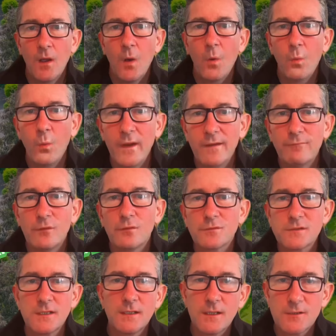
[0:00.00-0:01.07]
We've all
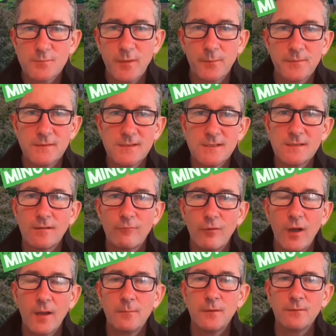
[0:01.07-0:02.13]
seen those properties on
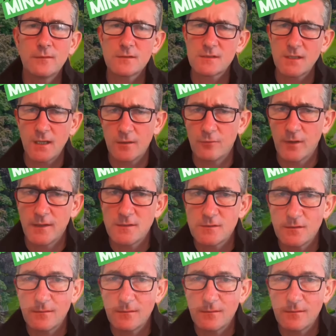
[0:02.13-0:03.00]
Rightmove that say grade 2